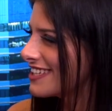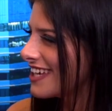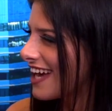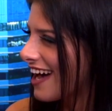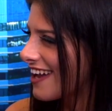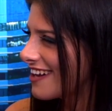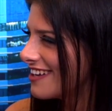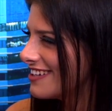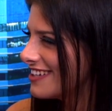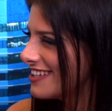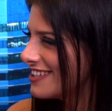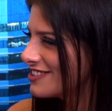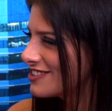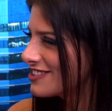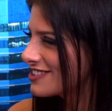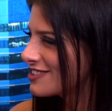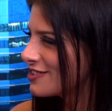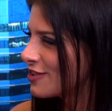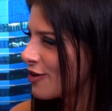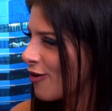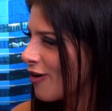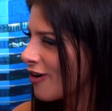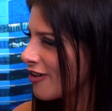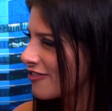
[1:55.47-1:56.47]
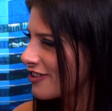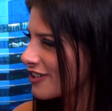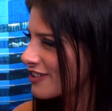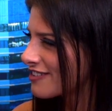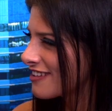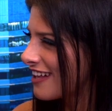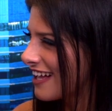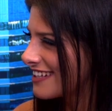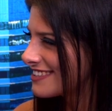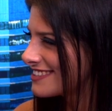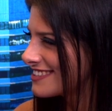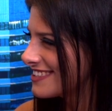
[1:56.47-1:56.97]
How did he just know all of your
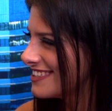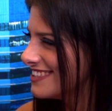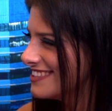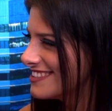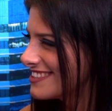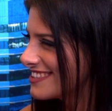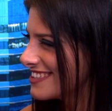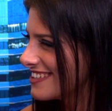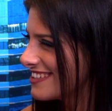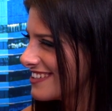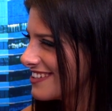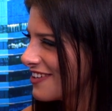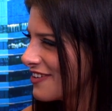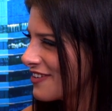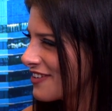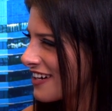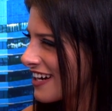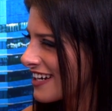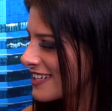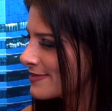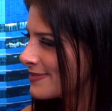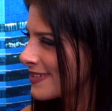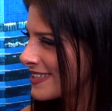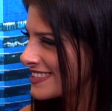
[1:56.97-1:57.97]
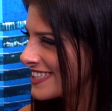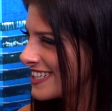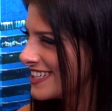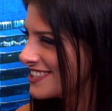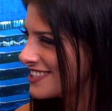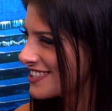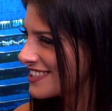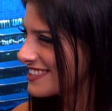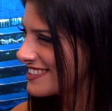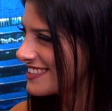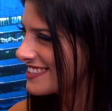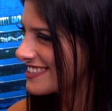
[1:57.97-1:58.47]
classes and know your expectations?